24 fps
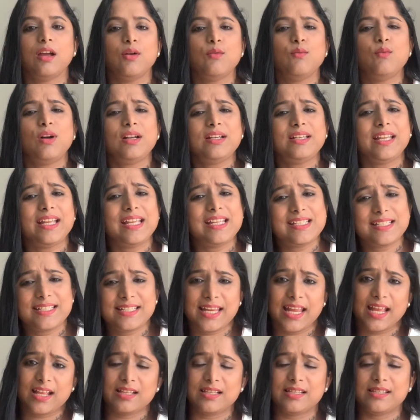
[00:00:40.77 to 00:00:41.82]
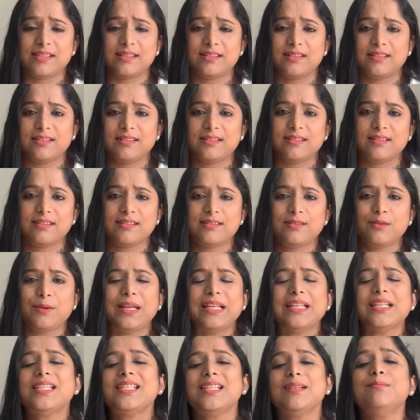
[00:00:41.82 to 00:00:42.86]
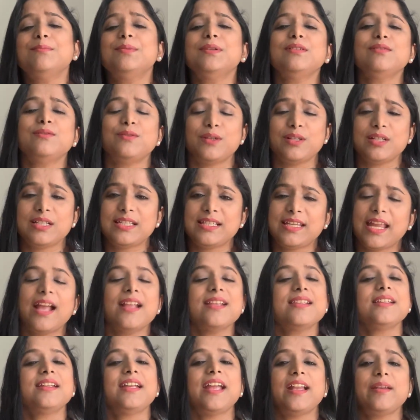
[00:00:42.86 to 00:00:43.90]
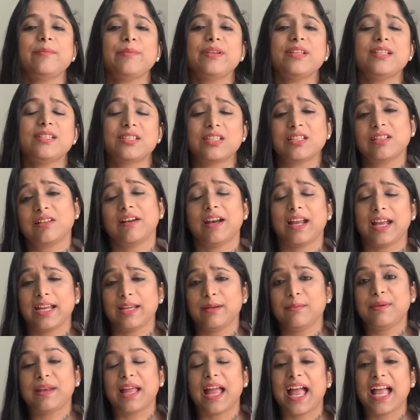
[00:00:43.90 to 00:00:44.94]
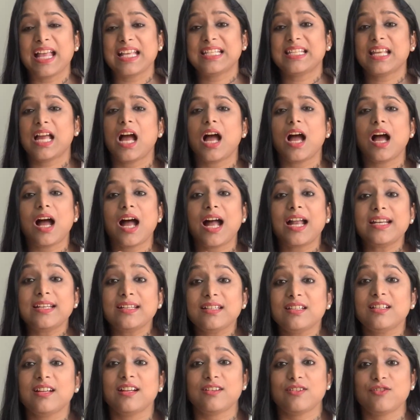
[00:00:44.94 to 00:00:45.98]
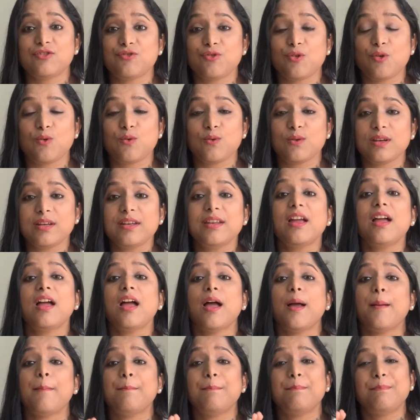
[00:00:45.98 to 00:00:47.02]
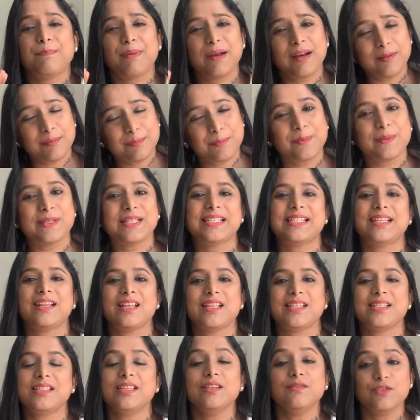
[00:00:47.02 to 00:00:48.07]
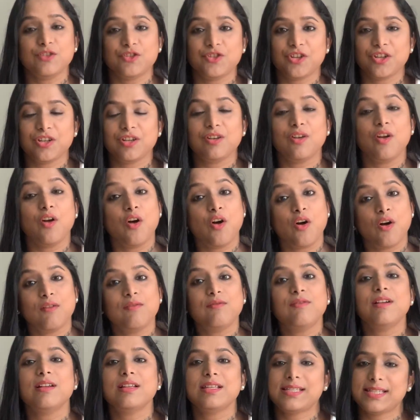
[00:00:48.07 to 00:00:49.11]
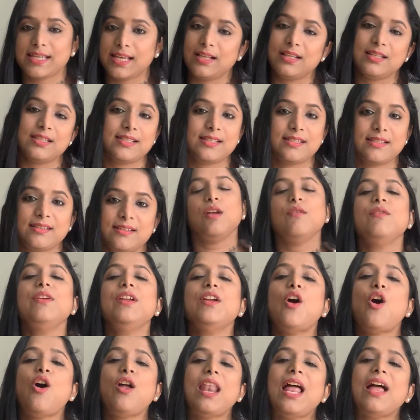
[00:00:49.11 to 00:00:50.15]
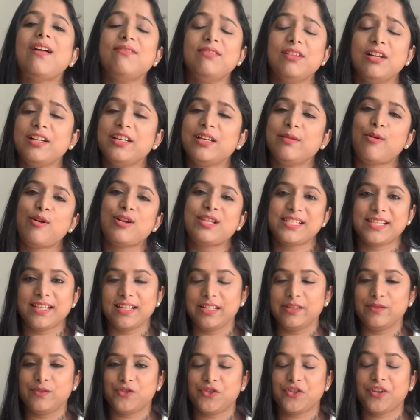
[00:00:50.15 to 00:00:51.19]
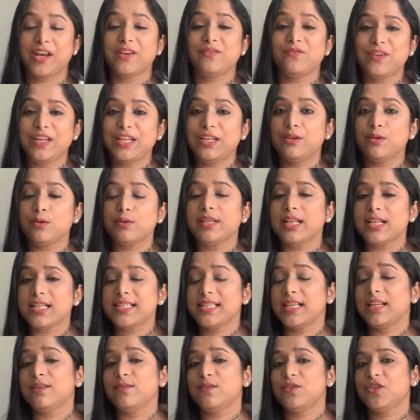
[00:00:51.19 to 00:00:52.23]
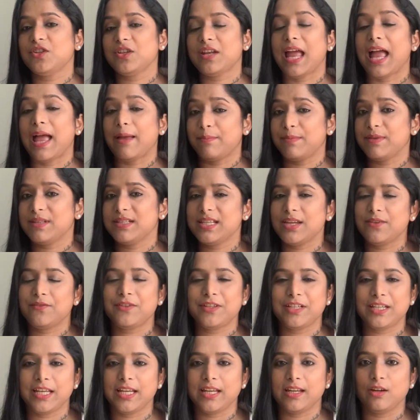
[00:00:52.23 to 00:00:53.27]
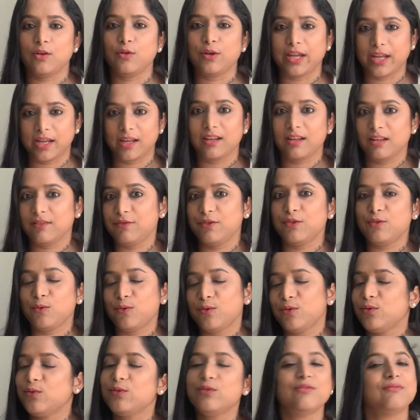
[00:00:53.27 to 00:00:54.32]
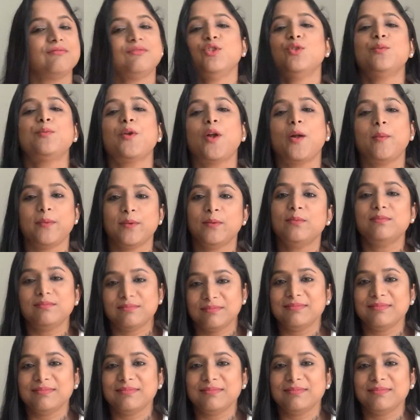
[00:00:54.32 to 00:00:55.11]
What is cancer? So in simple words, cancer can be described as uncontrolled, purposeless division of cells. We all have learned about cell division and we know that cell division happens every day. Okay, if you don't know, no problem.